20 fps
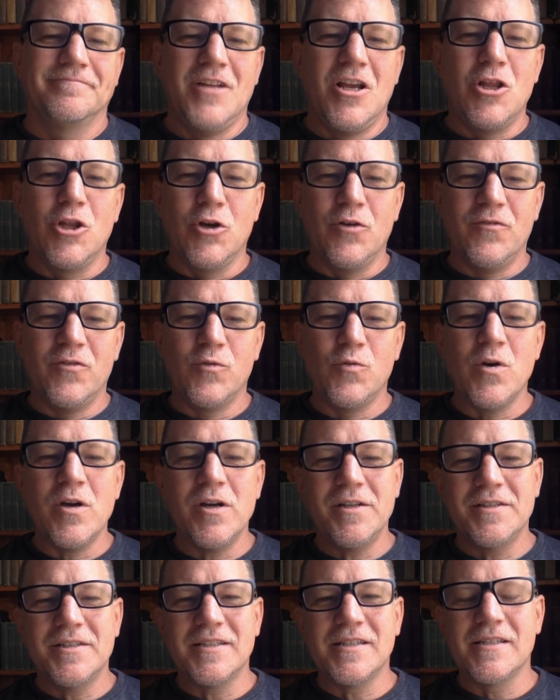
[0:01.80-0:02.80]
Hello,
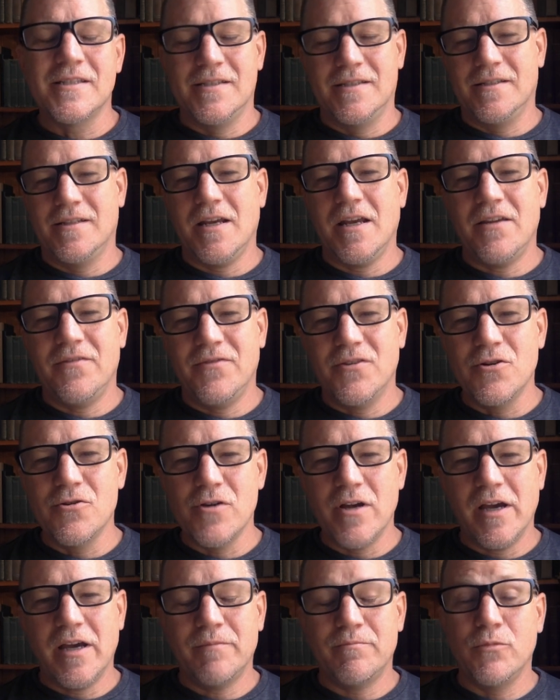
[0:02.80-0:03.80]
everyone. This is Dave here
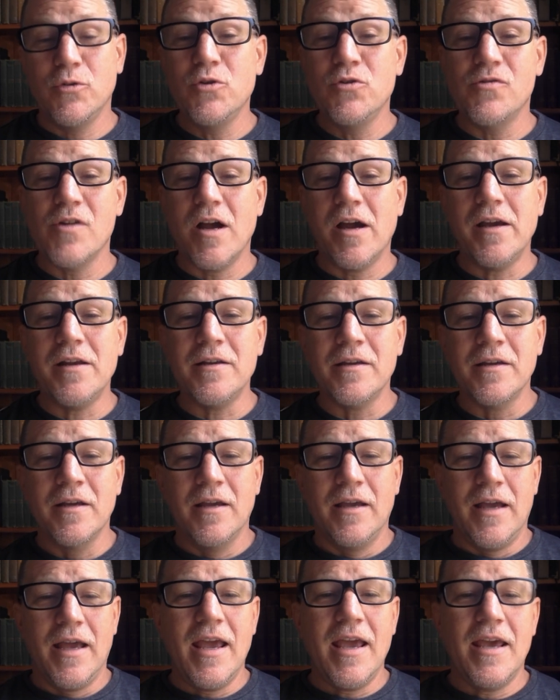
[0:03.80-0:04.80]
at Moonride,
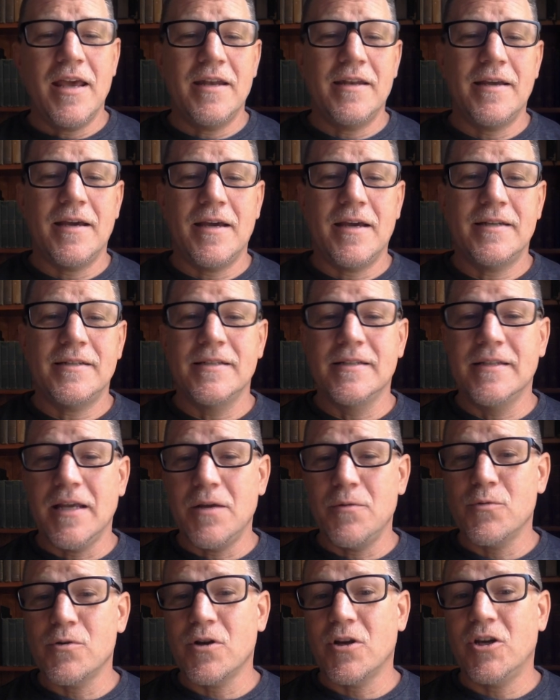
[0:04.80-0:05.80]
and today
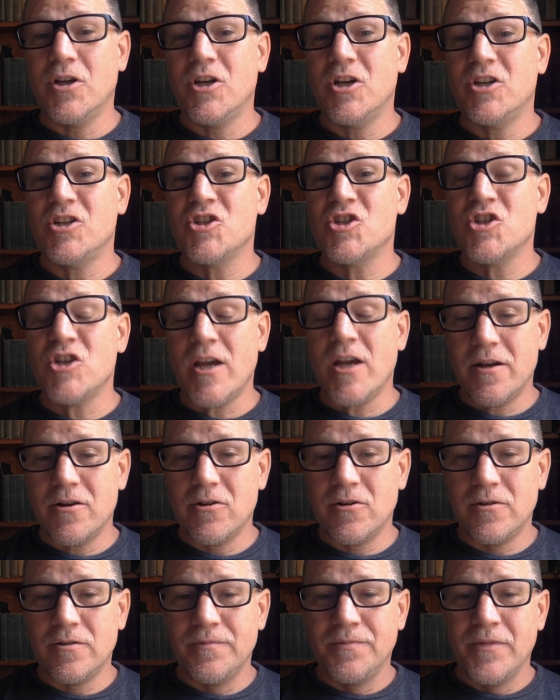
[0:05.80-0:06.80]
we're going to
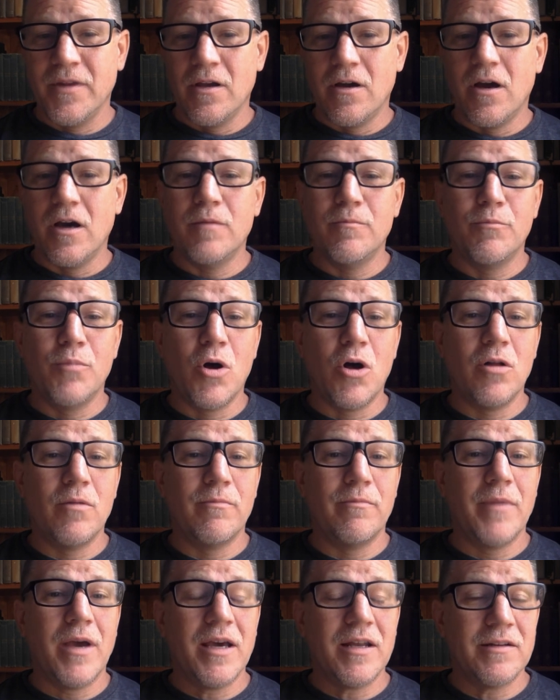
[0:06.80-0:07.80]
channel on
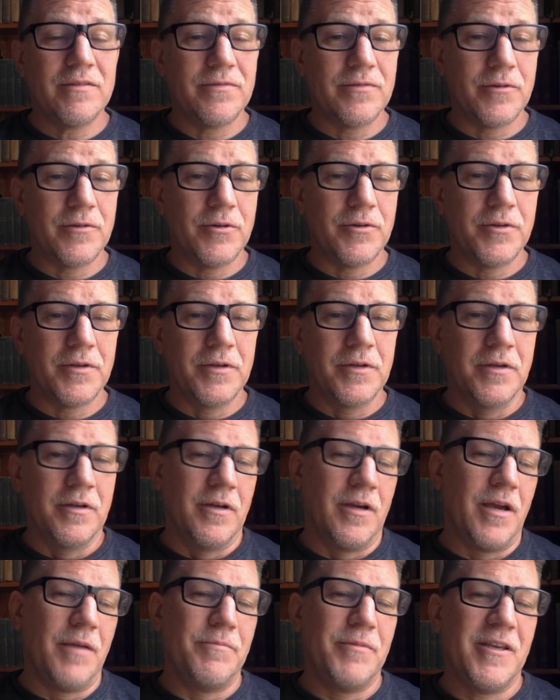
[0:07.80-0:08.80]
Paul Manafort.
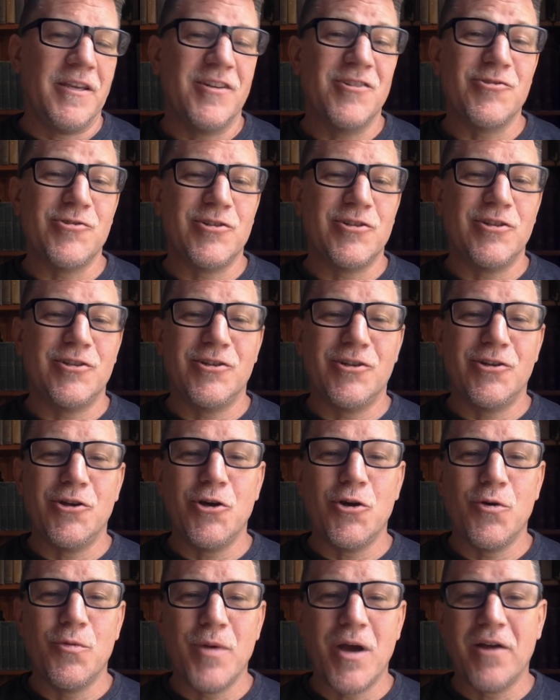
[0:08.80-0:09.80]
I'd be interested to
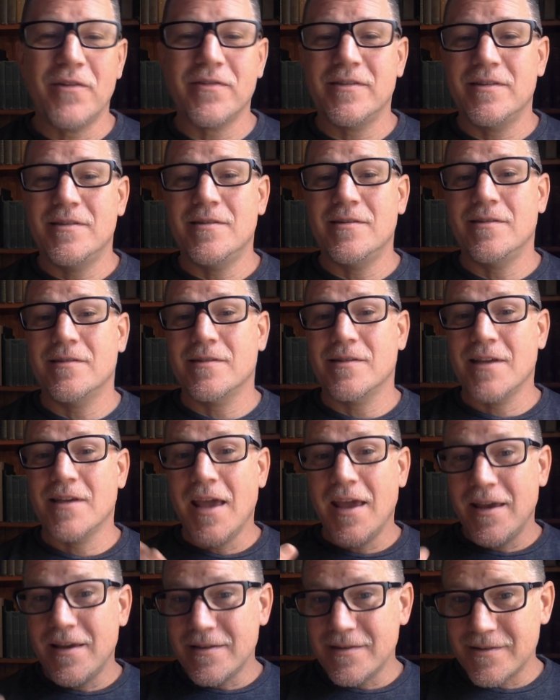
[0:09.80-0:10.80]
know about his
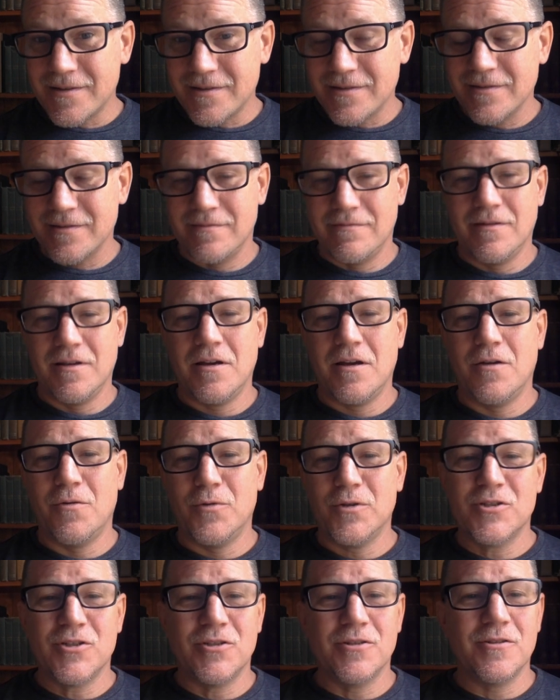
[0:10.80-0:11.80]
case,
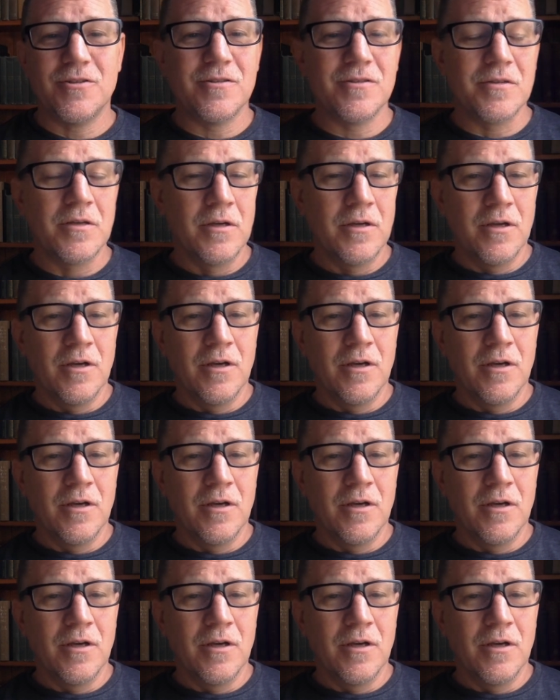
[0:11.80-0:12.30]
which is